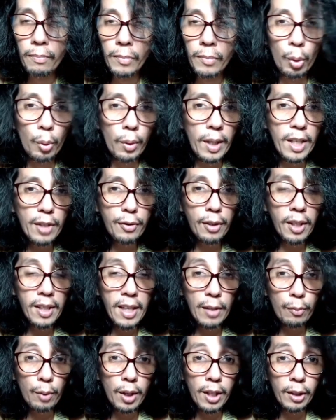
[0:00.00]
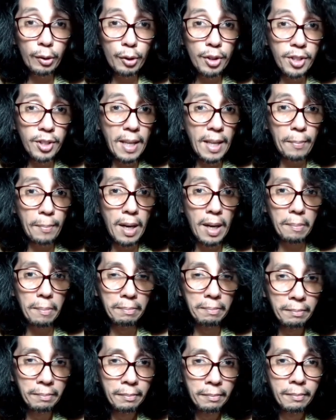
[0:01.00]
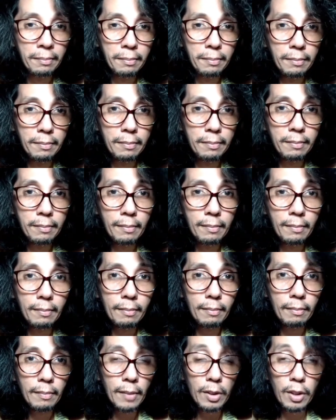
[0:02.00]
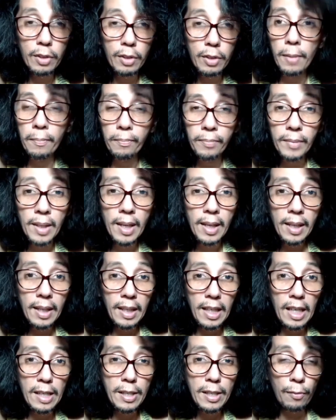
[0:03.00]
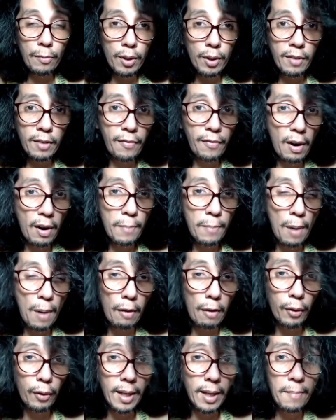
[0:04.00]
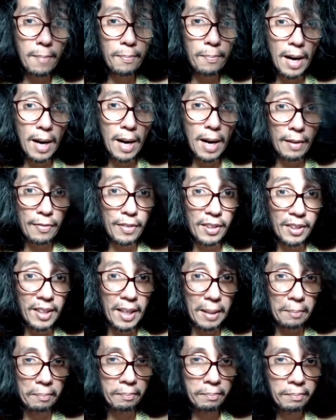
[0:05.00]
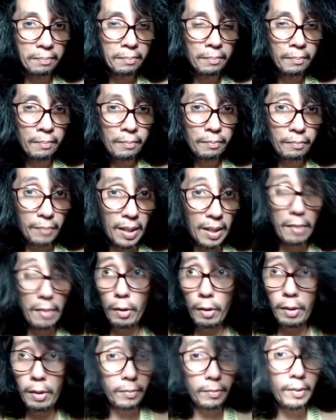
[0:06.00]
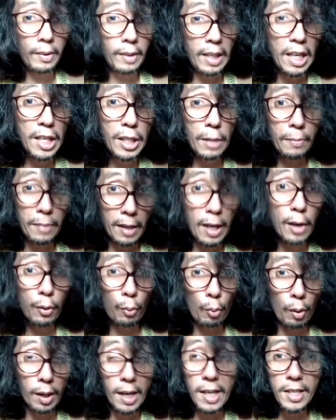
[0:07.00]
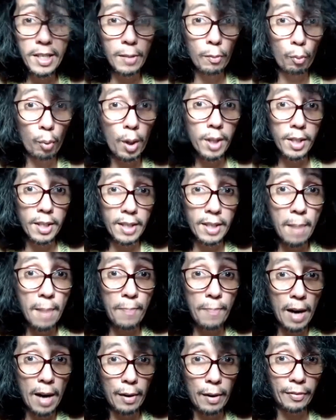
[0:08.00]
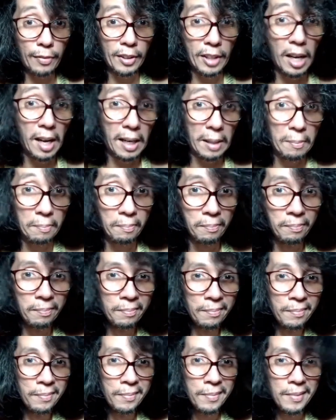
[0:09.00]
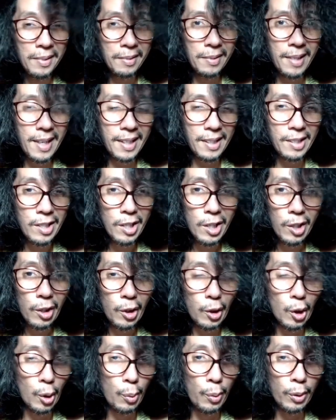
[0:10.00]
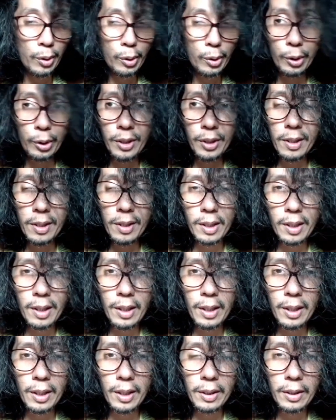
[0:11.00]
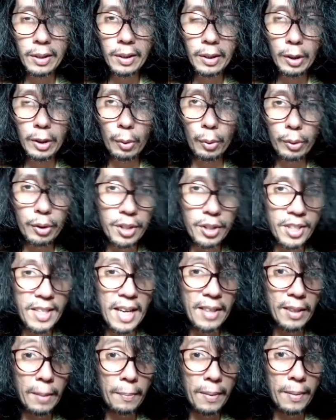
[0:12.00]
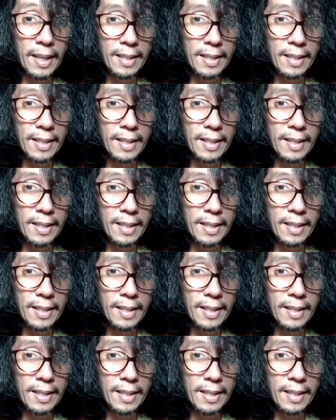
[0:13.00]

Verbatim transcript: no Israelite wanted to step up. Because well, Egypt was a very powerful empire at the time. They, well, Egypt, Egypt was an empire at the time, right? No one could, uh, no one could stand up